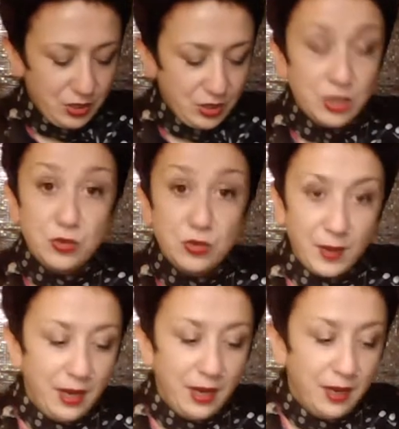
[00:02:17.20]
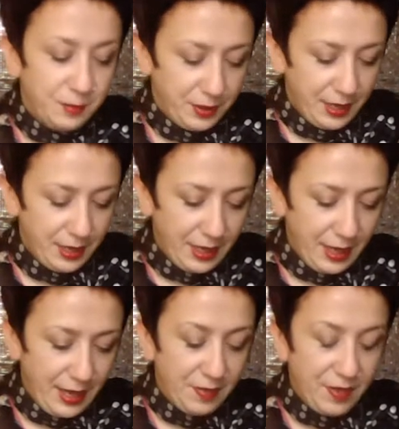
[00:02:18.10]
She drew it up,
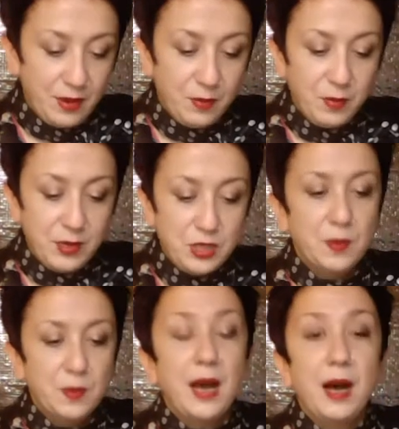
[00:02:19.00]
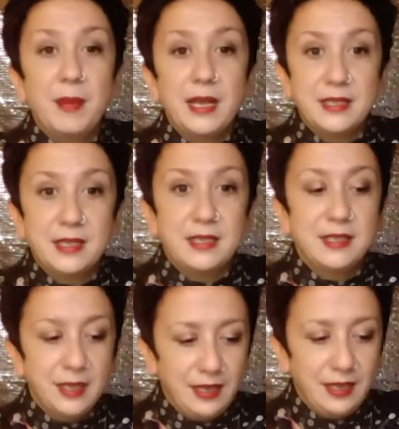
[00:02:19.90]
and then we drew it up as a
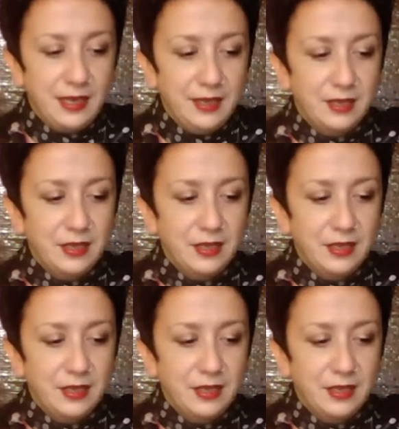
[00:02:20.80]
design.